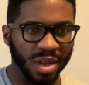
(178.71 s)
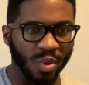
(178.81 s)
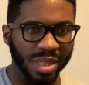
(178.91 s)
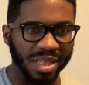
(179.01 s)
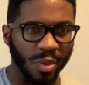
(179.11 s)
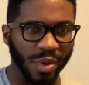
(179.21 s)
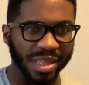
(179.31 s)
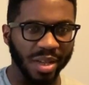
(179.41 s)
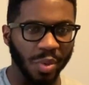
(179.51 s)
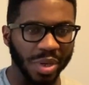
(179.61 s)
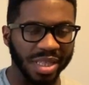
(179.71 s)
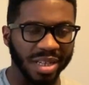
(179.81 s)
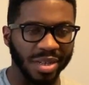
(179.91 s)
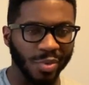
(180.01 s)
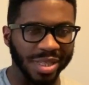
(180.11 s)
with the with the with
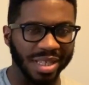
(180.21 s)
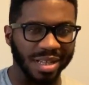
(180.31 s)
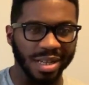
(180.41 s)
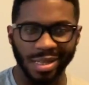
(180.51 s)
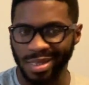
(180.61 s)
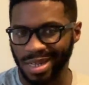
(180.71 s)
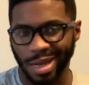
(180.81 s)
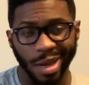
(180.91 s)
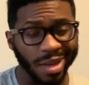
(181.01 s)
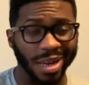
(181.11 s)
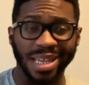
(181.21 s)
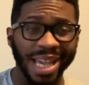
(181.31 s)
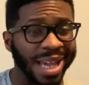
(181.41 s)
the with the ugly